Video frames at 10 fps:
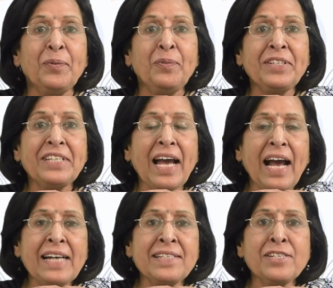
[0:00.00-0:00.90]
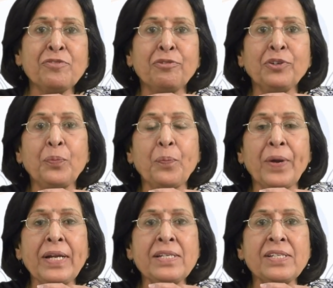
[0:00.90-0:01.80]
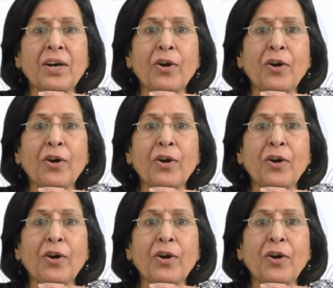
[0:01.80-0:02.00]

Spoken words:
which has its footprints